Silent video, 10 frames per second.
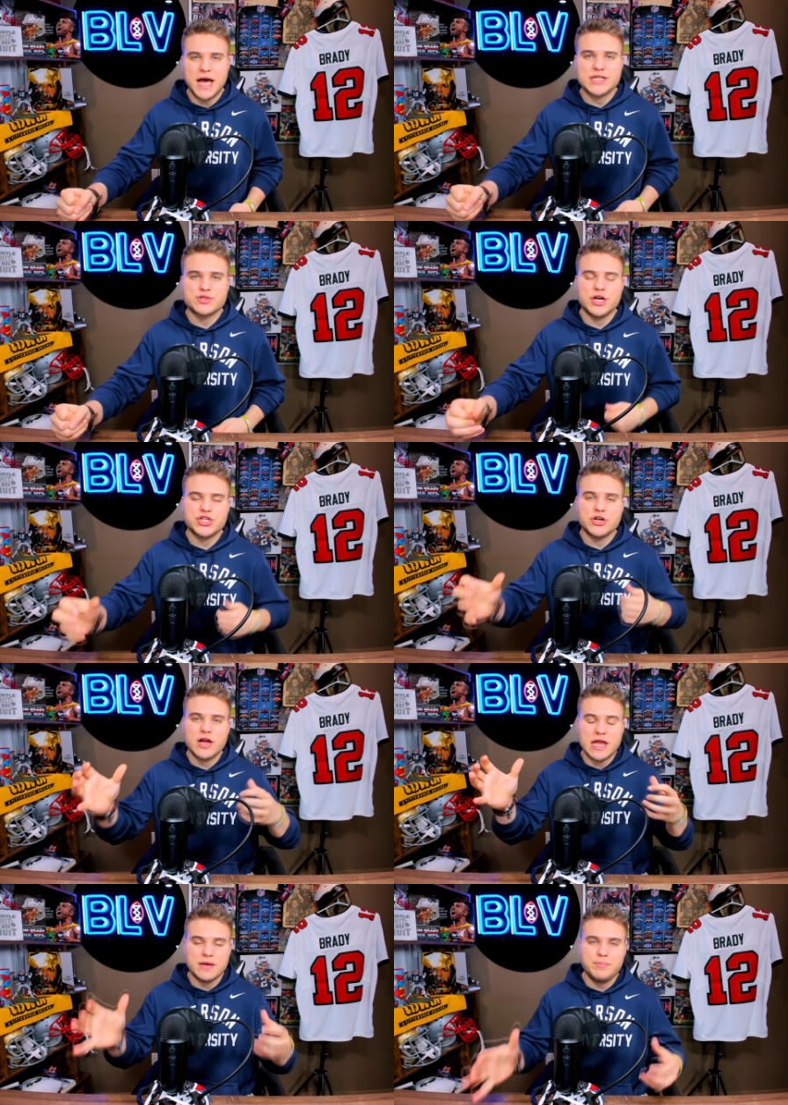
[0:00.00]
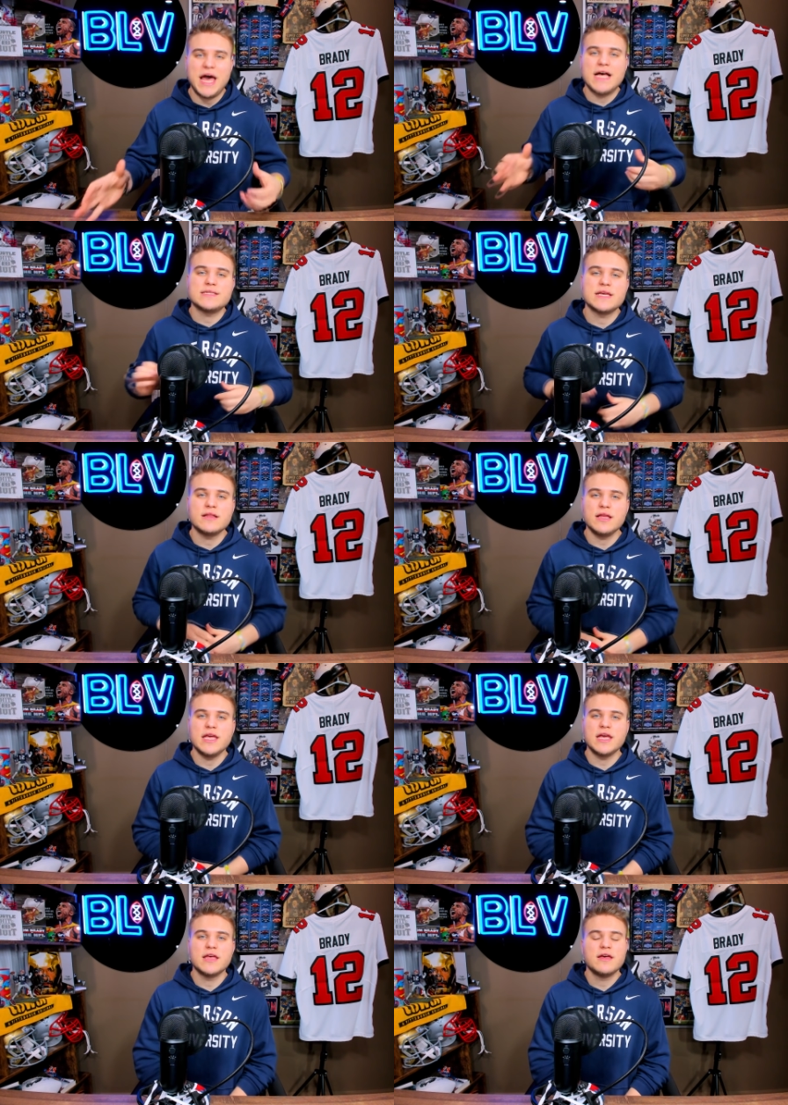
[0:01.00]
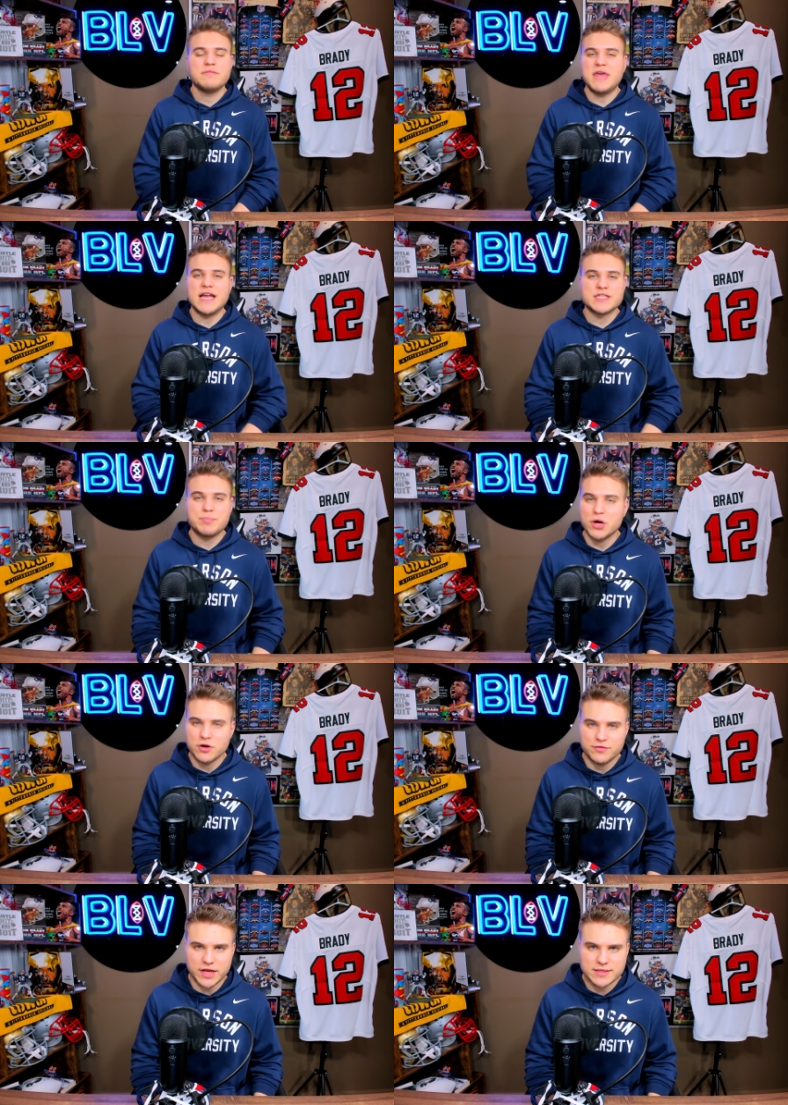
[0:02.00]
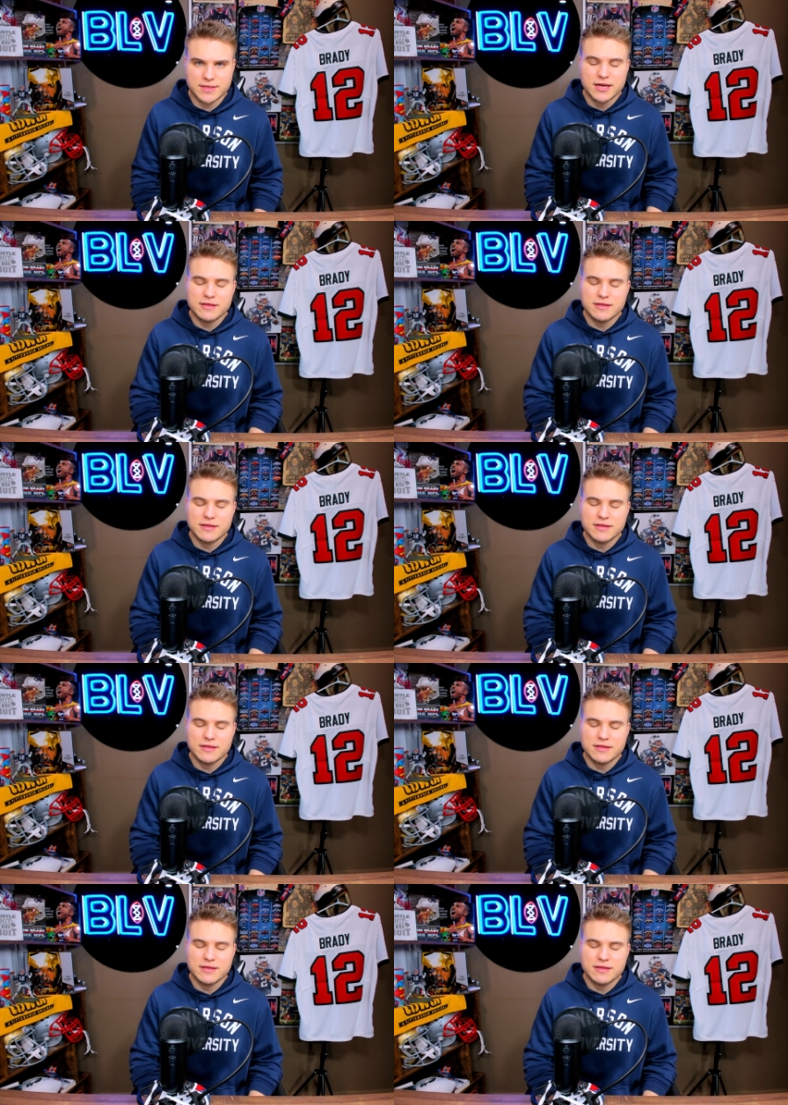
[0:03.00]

pass rusher in a passing league, that is perfect.